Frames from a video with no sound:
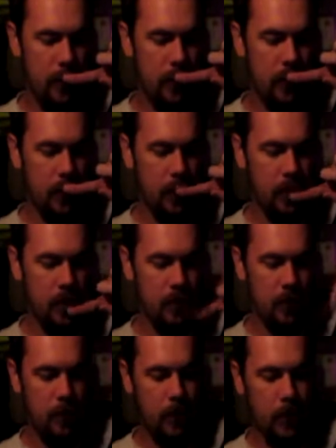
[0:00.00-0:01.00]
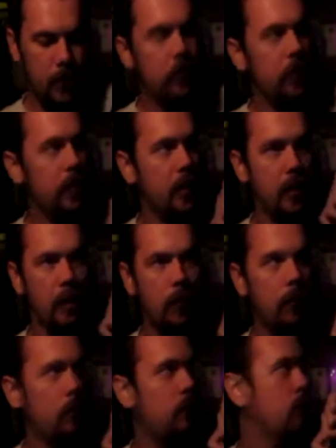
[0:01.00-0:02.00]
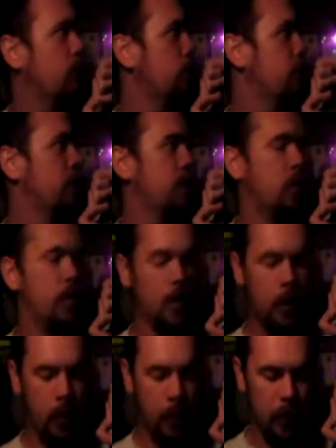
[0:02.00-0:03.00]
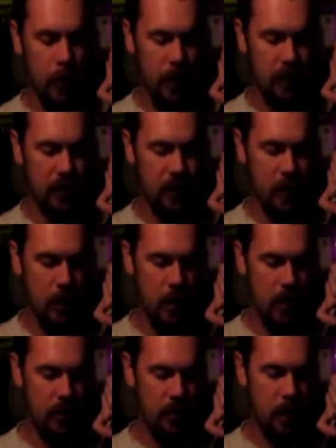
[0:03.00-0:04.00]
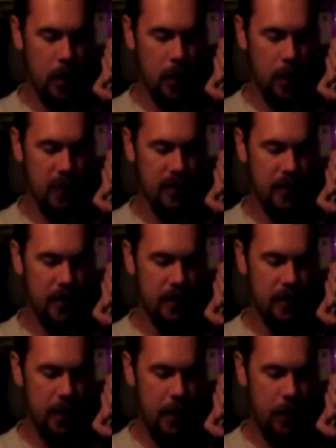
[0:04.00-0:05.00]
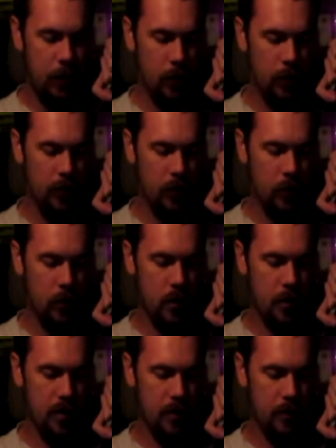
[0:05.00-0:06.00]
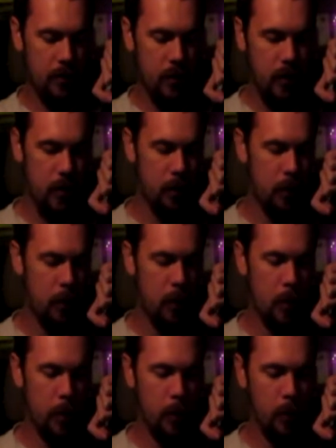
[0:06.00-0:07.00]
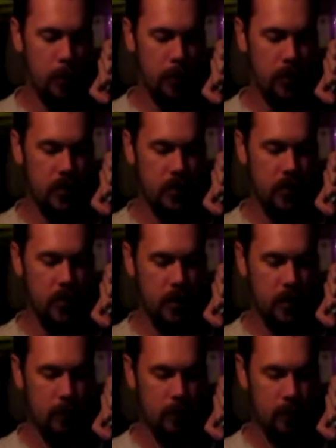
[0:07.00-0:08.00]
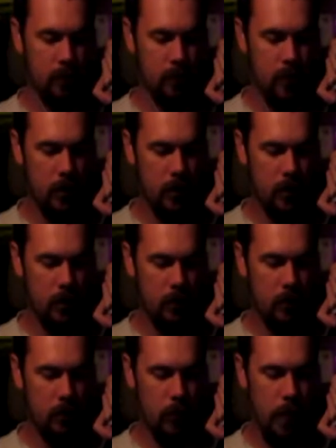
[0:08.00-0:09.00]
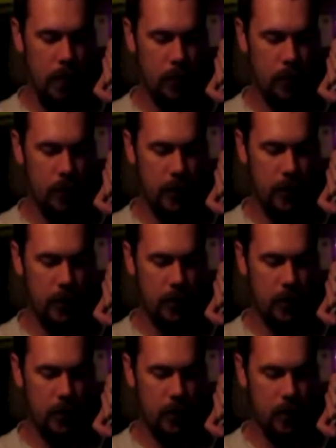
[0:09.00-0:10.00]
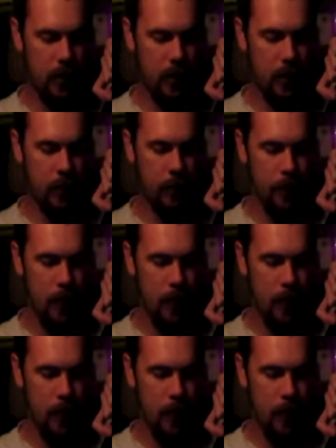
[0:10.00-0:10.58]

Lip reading: because you can just, you know, sit with your Go Plus, set up an incense, have all these lures, and boom, boom, boom, just, you know, grind really nicely here. So